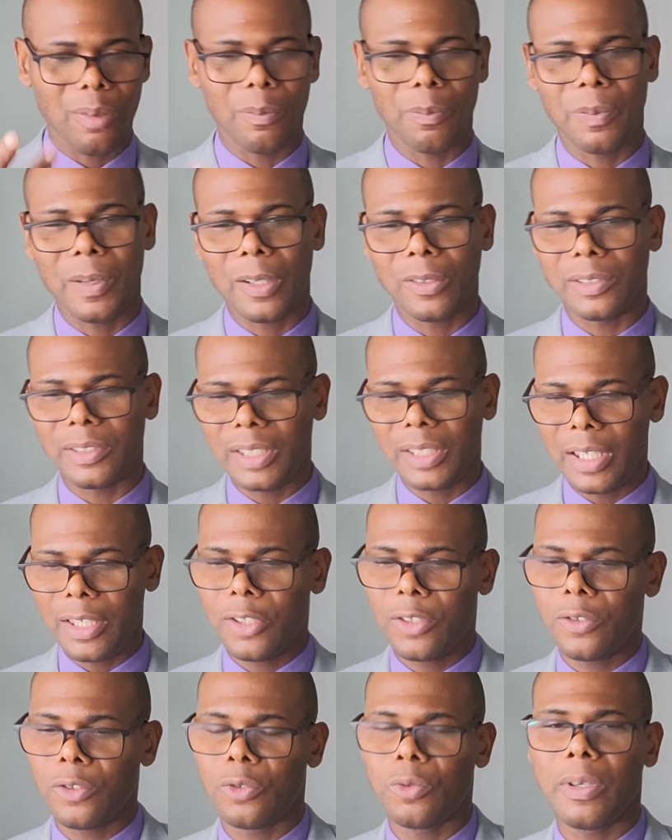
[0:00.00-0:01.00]
up, I'll
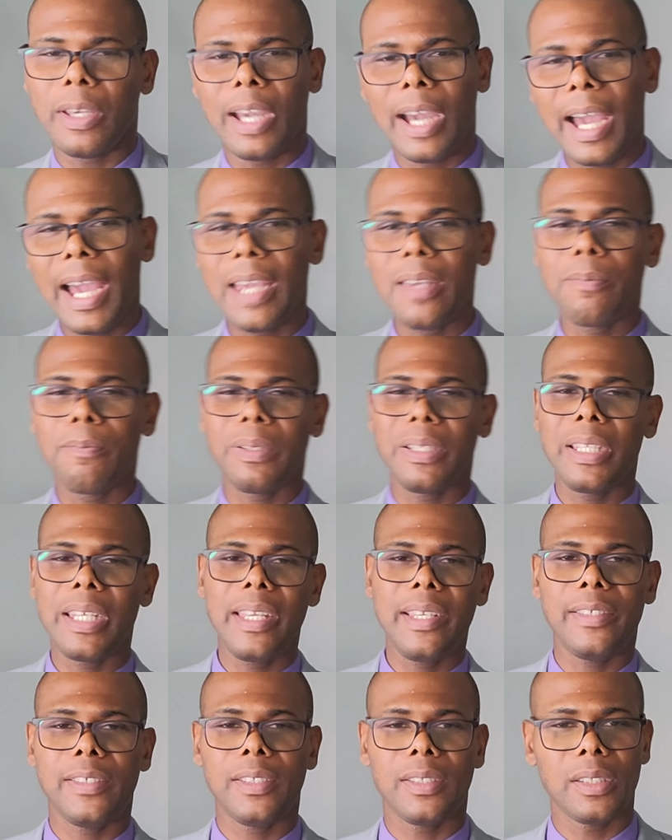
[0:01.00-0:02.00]
take you to a high
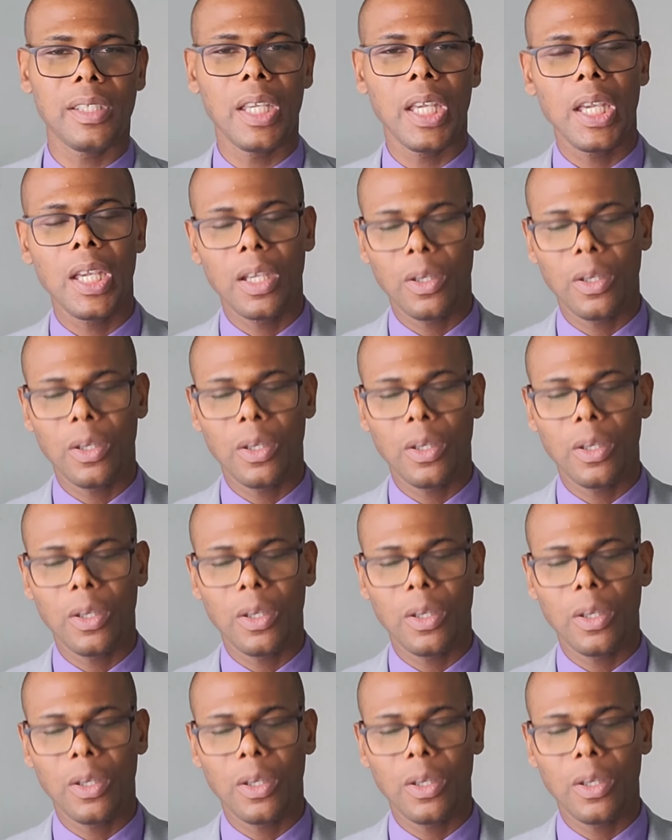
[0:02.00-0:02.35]
place